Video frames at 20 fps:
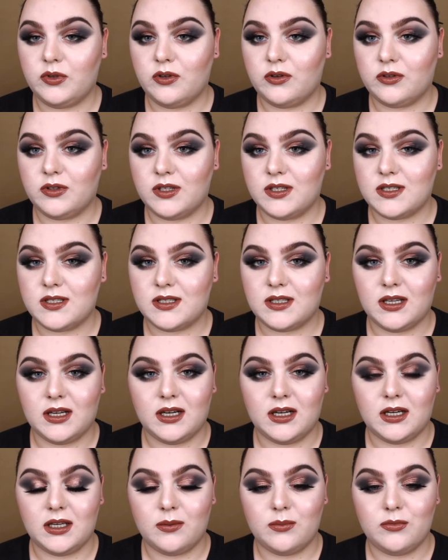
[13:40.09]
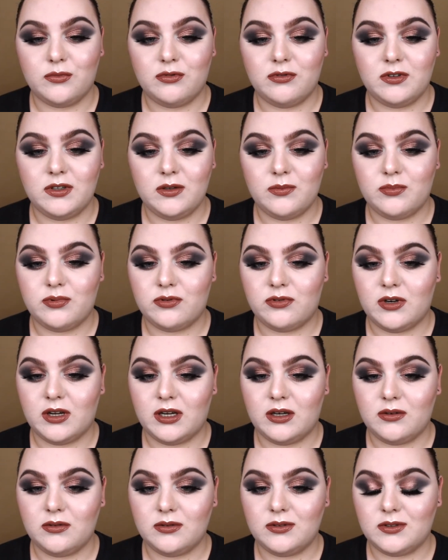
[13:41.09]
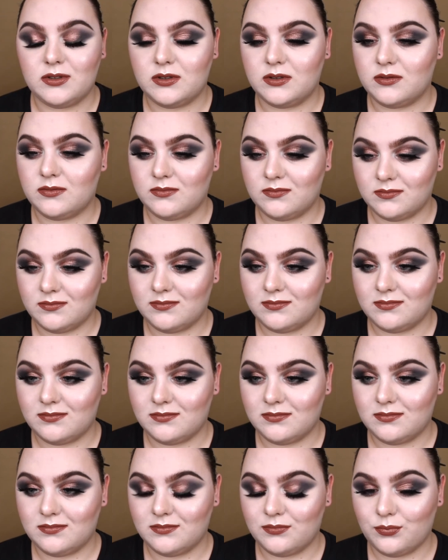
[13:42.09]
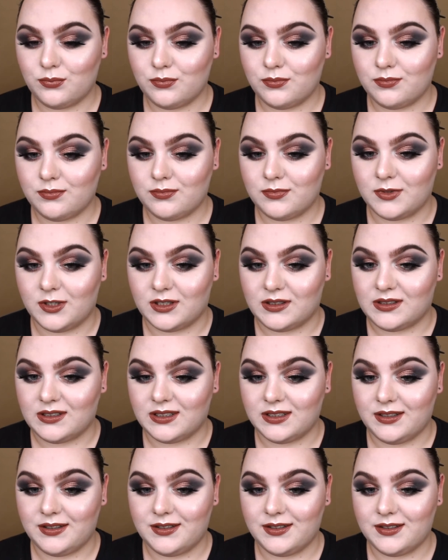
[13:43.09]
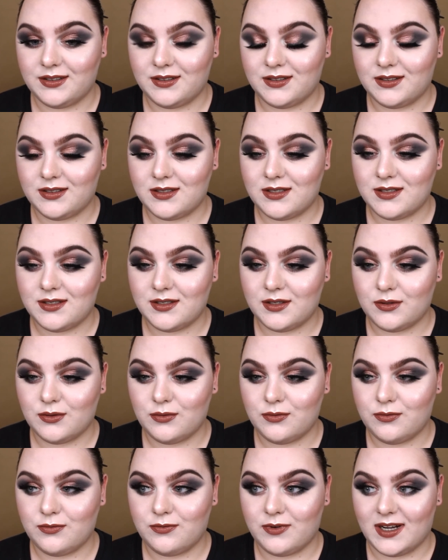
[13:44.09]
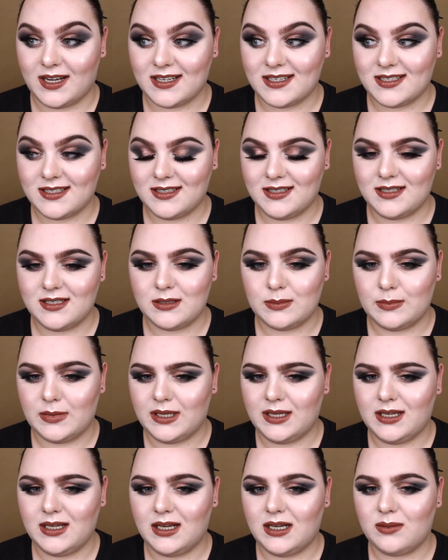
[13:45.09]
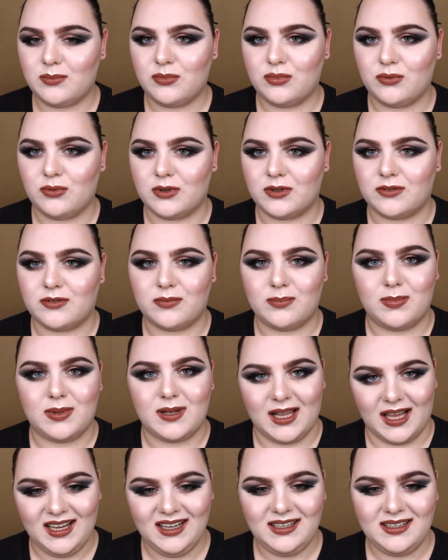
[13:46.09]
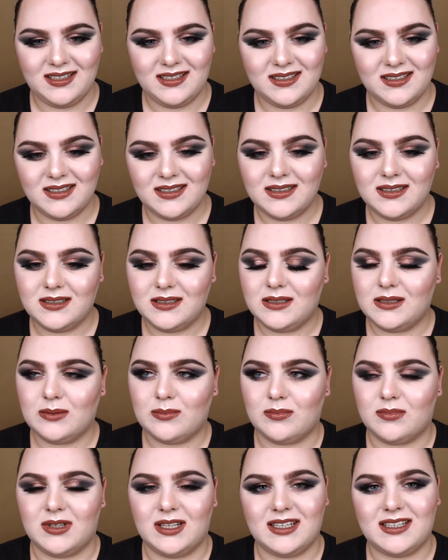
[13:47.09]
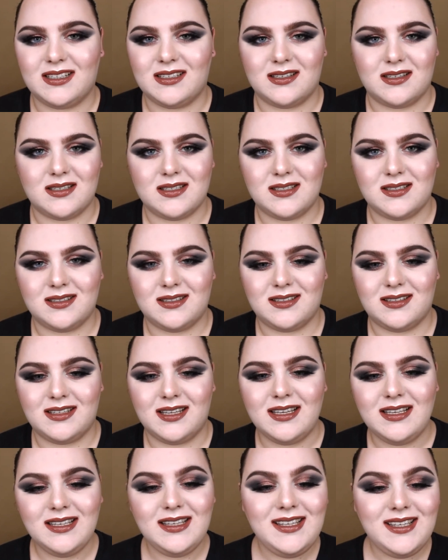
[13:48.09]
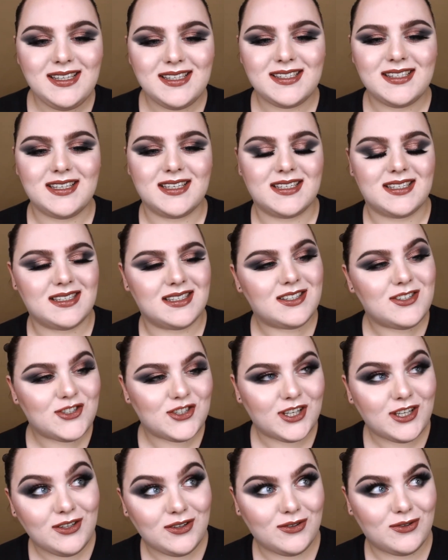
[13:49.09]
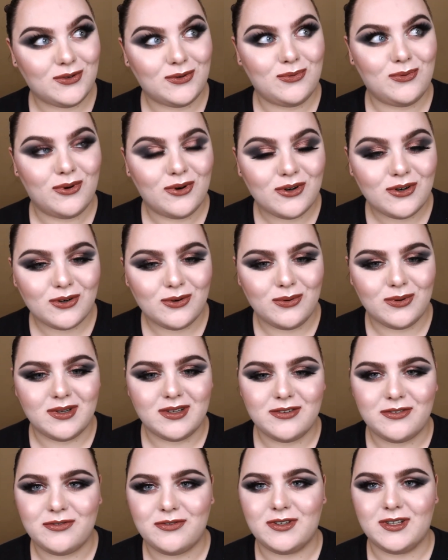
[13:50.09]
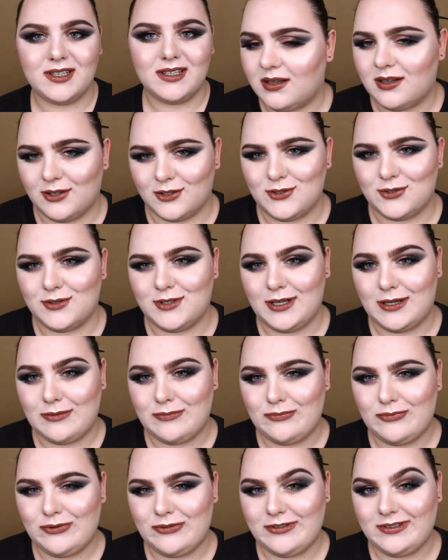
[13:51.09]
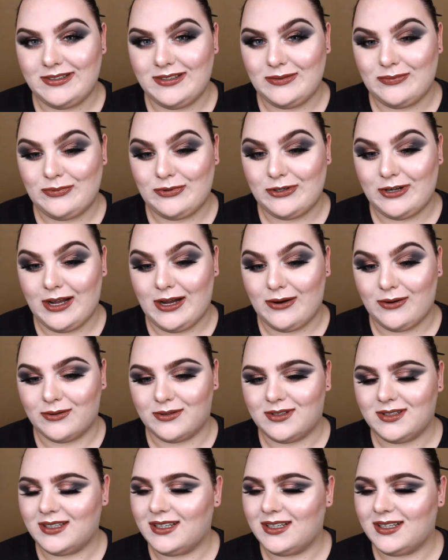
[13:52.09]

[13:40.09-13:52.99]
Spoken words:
Honest, I'm really proud that I did so fast this makeup with black. Black isn't the easiest shade to work with. Actually, I'm pretty proud.